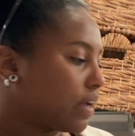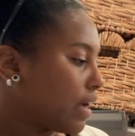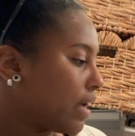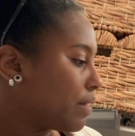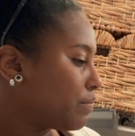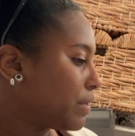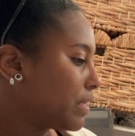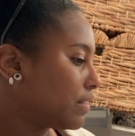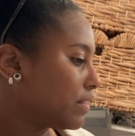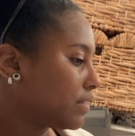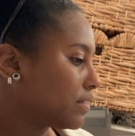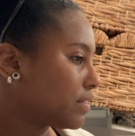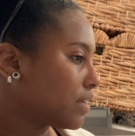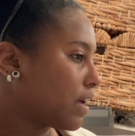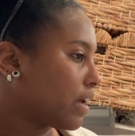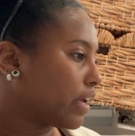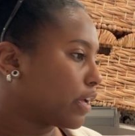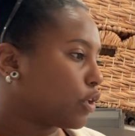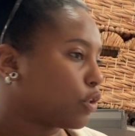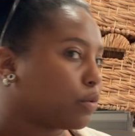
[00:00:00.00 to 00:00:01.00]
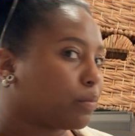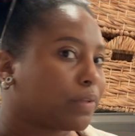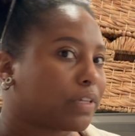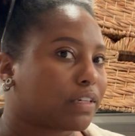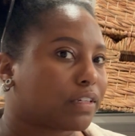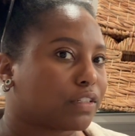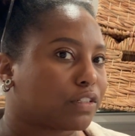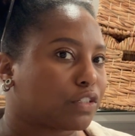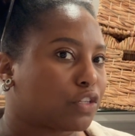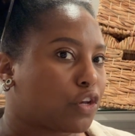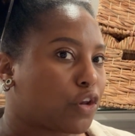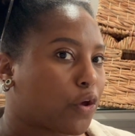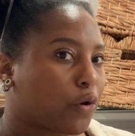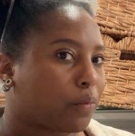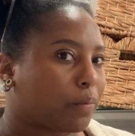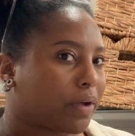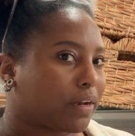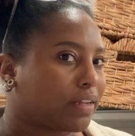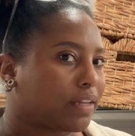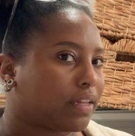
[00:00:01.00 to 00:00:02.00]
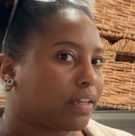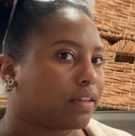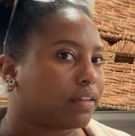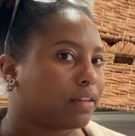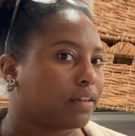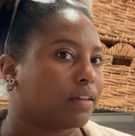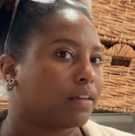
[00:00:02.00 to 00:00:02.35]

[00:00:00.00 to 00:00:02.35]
I'm in this aisle because nobody